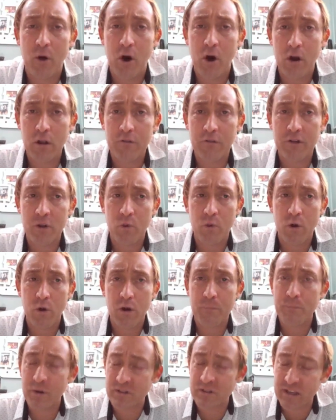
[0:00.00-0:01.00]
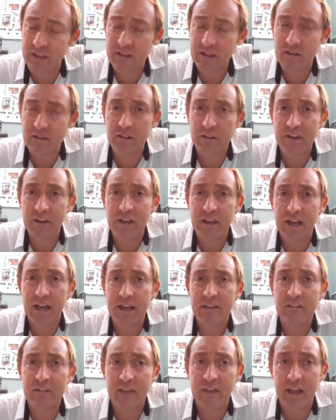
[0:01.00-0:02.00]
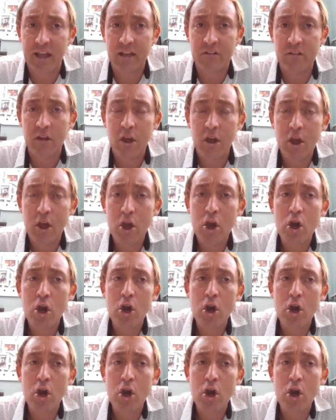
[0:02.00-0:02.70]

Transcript: all over the world, particularly the United States,